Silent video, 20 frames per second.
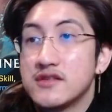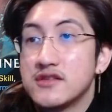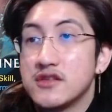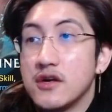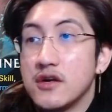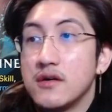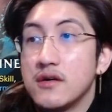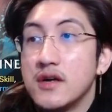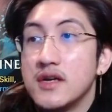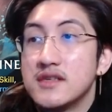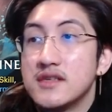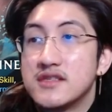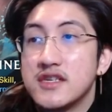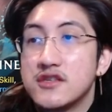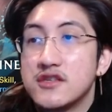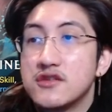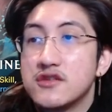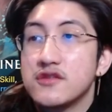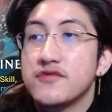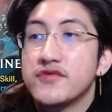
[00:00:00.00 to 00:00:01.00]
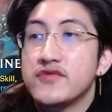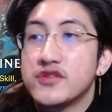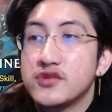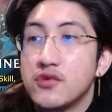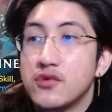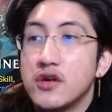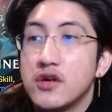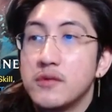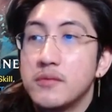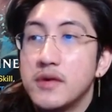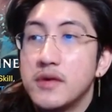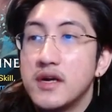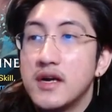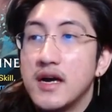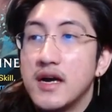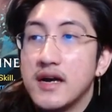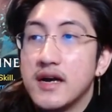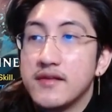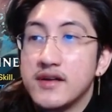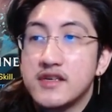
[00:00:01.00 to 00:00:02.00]
So Sigil of the Storm,
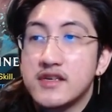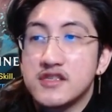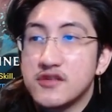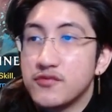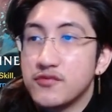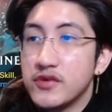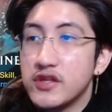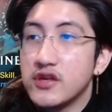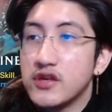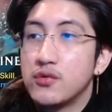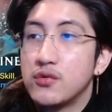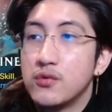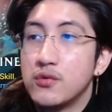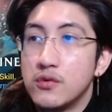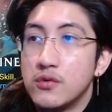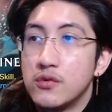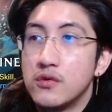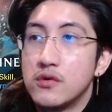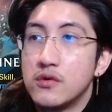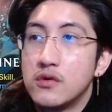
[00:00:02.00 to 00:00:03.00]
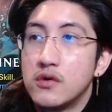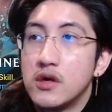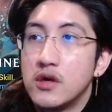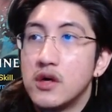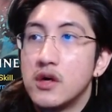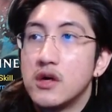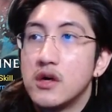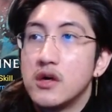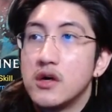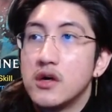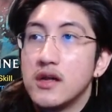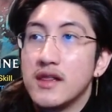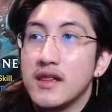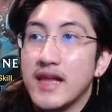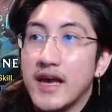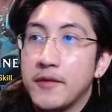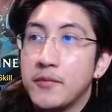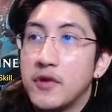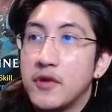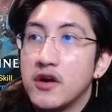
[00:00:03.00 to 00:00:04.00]
I think, is a really cool
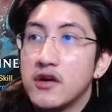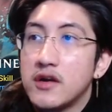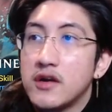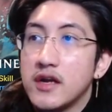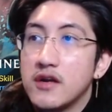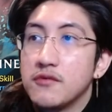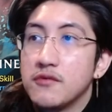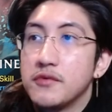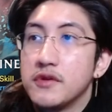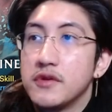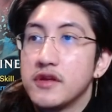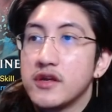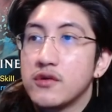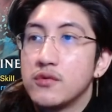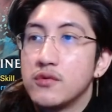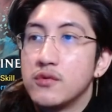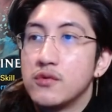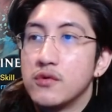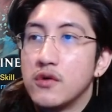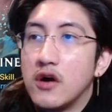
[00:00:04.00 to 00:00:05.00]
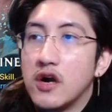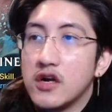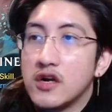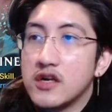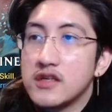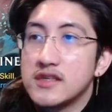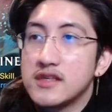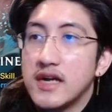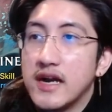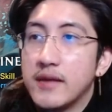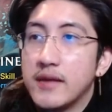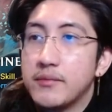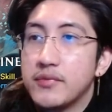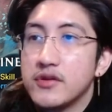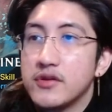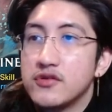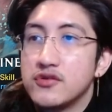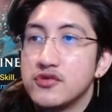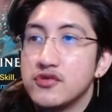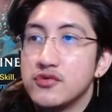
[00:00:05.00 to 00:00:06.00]
landmark and a really cool archetype
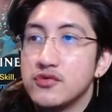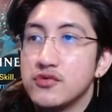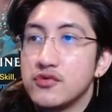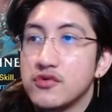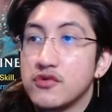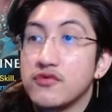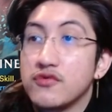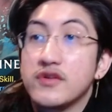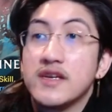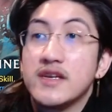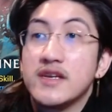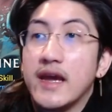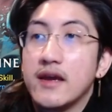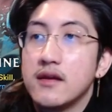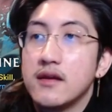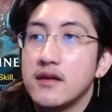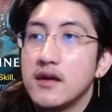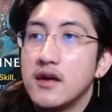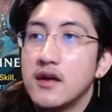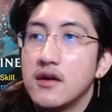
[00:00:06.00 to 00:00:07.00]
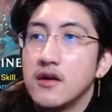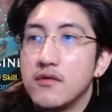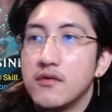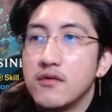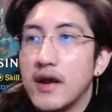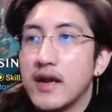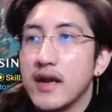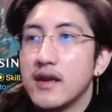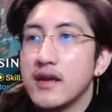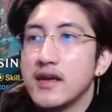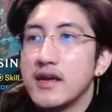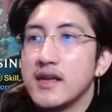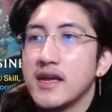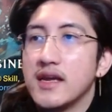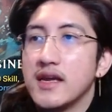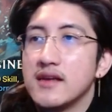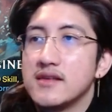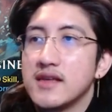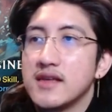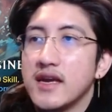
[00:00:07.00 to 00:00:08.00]
to create, right? It
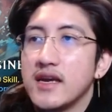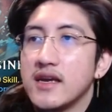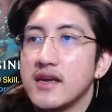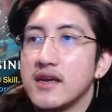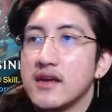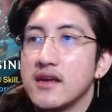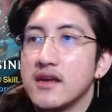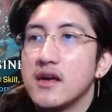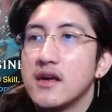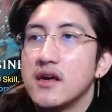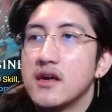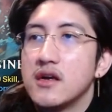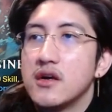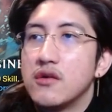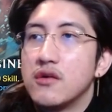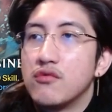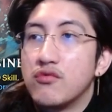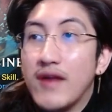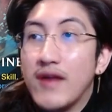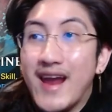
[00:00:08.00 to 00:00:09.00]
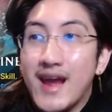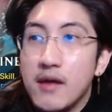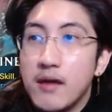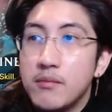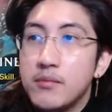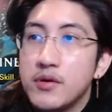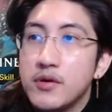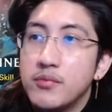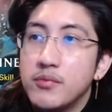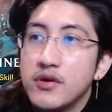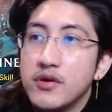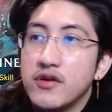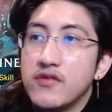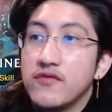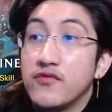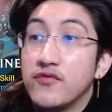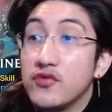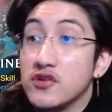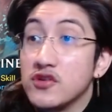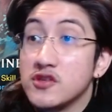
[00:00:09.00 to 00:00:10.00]
is a ramp, but
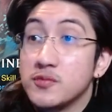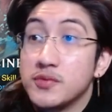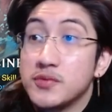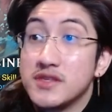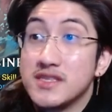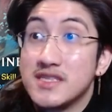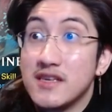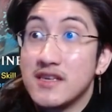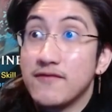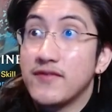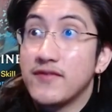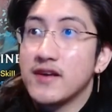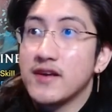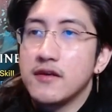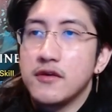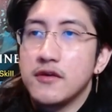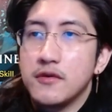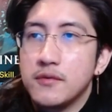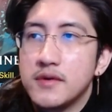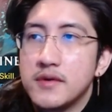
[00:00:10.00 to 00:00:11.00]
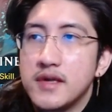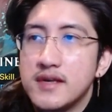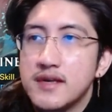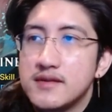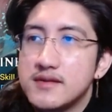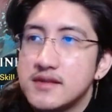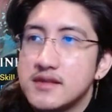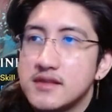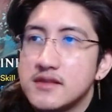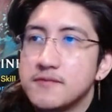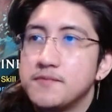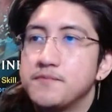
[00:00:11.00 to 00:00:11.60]
for specific units.